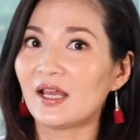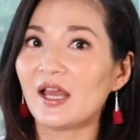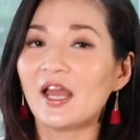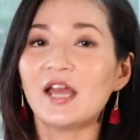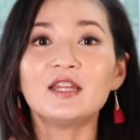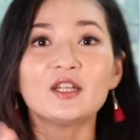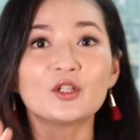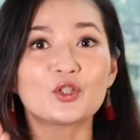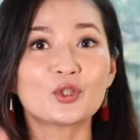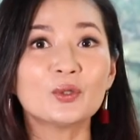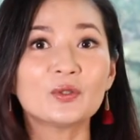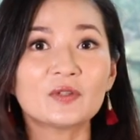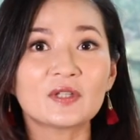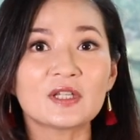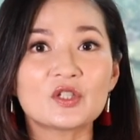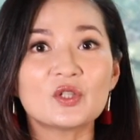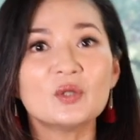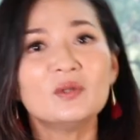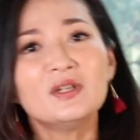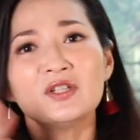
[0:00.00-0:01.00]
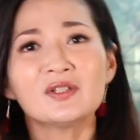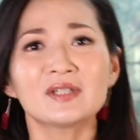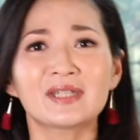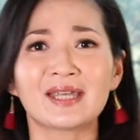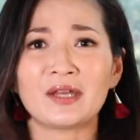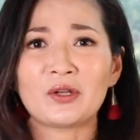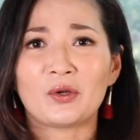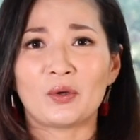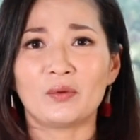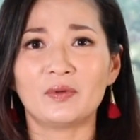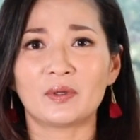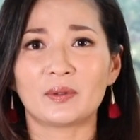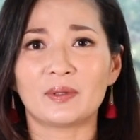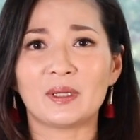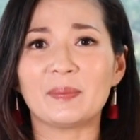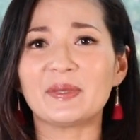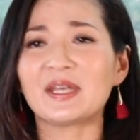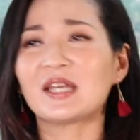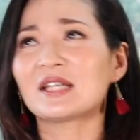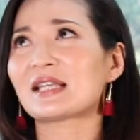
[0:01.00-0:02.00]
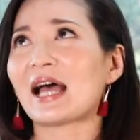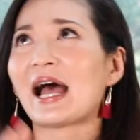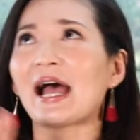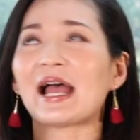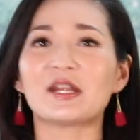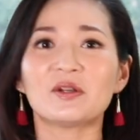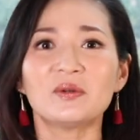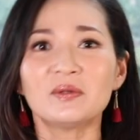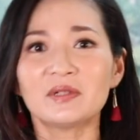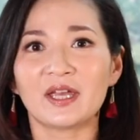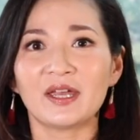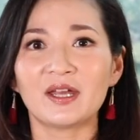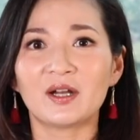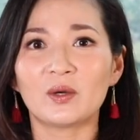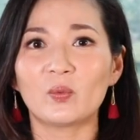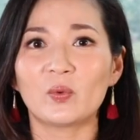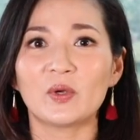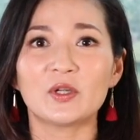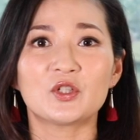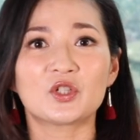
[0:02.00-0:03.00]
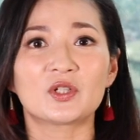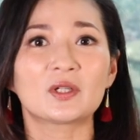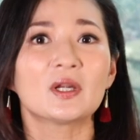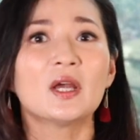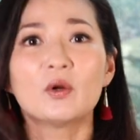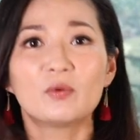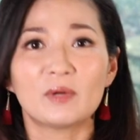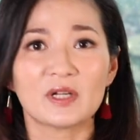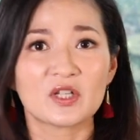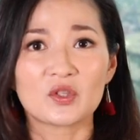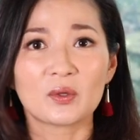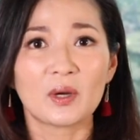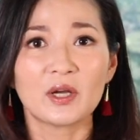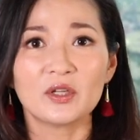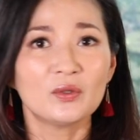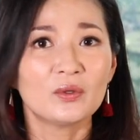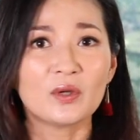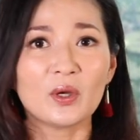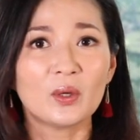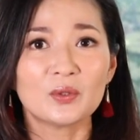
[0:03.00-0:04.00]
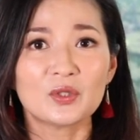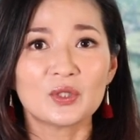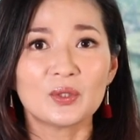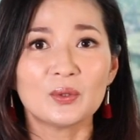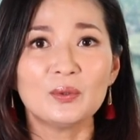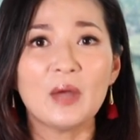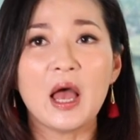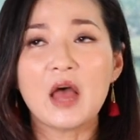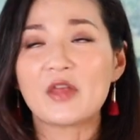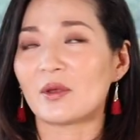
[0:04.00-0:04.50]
And the truth is, you need to get over it because I don't care which restaurant you go to,